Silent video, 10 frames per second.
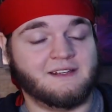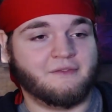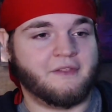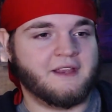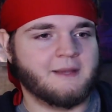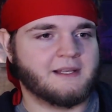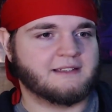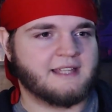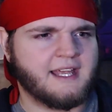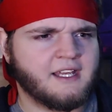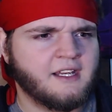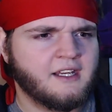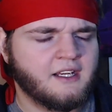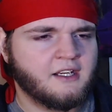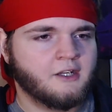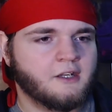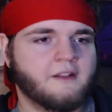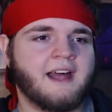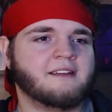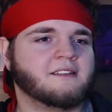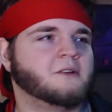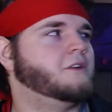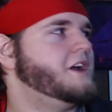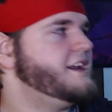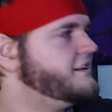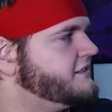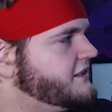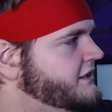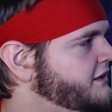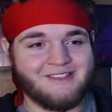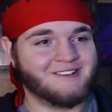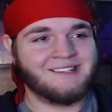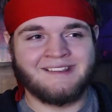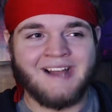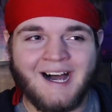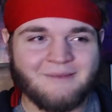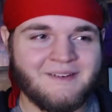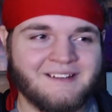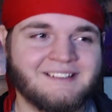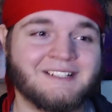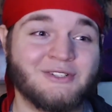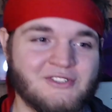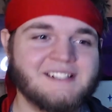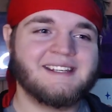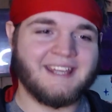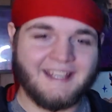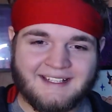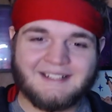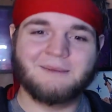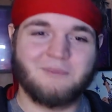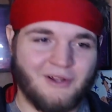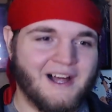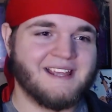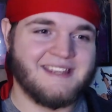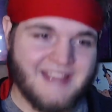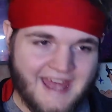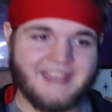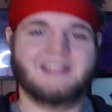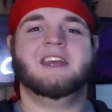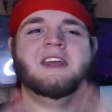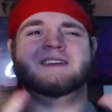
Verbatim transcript: sit and think about that. That's crazy. Uh, there's not been like a good king plot yet.